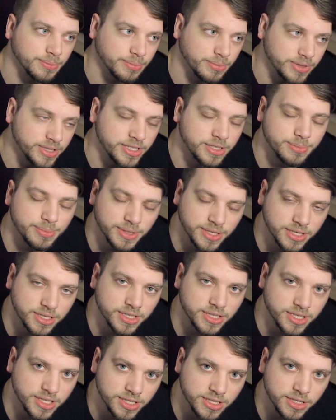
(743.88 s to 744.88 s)
pick
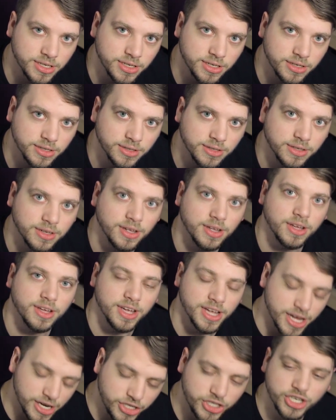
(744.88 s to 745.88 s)
60.
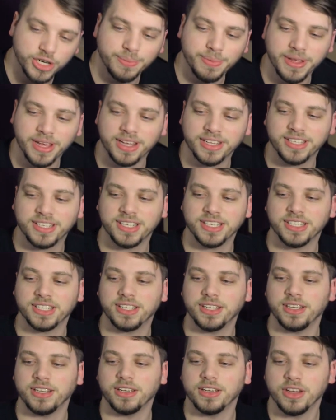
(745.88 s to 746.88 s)
It should be on
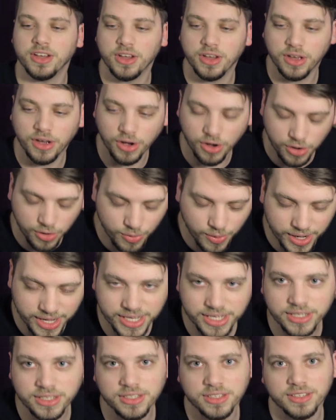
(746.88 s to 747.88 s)
60
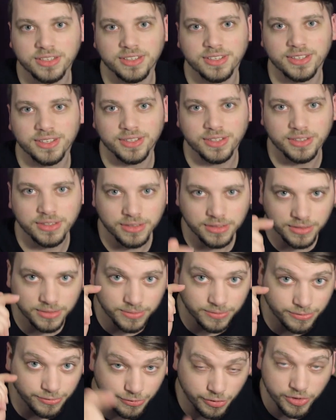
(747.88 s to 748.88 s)
always
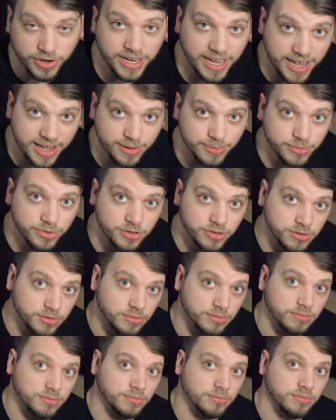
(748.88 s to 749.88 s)
for games.
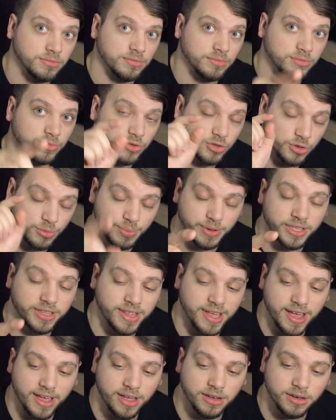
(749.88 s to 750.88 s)
So pick
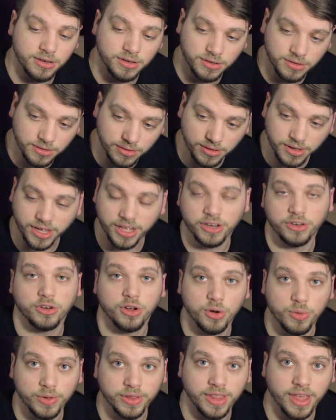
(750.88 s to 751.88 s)
that and
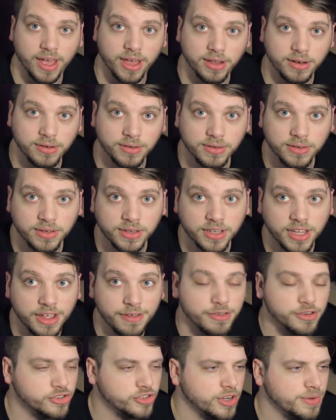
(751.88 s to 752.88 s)
go with that. If
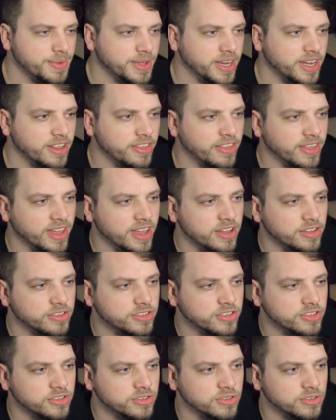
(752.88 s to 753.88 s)
you're streaming anything
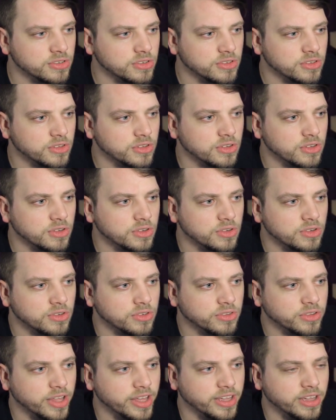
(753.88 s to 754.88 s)
else,
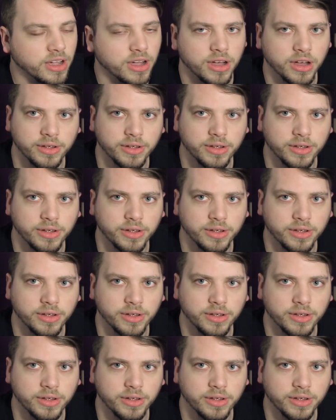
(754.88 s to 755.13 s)
like